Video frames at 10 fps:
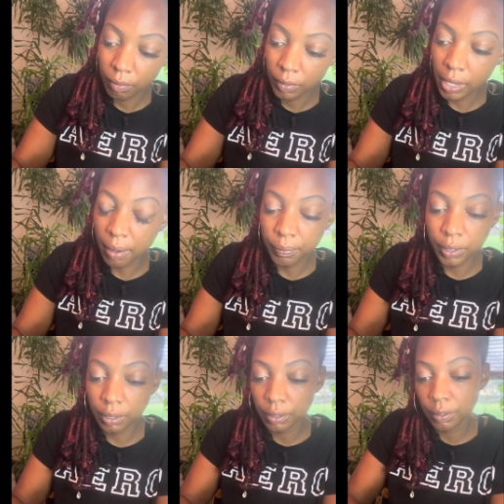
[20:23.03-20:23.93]
Yep.
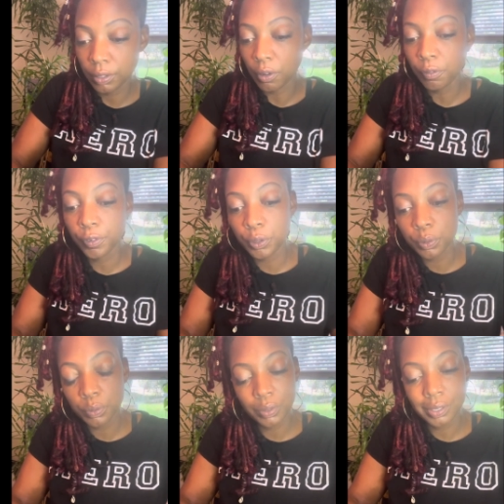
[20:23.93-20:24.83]
Don't
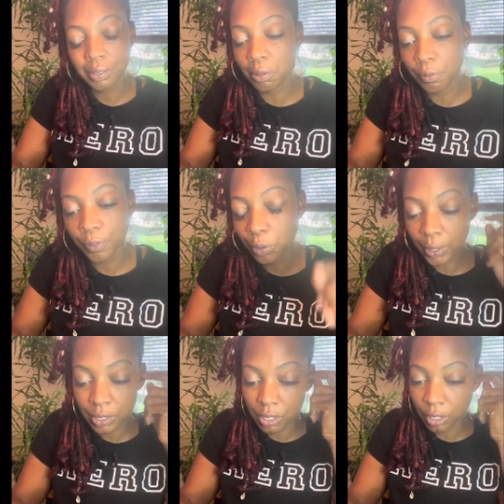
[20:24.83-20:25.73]
feel
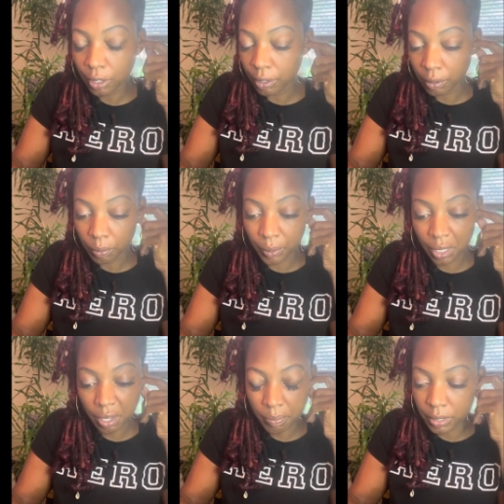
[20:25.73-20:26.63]
insecure when
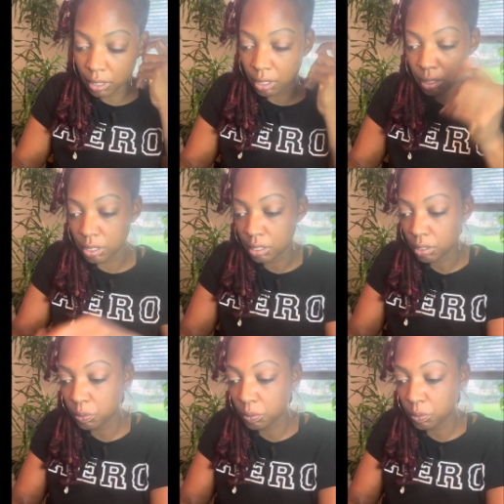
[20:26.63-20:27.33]
it comes to this.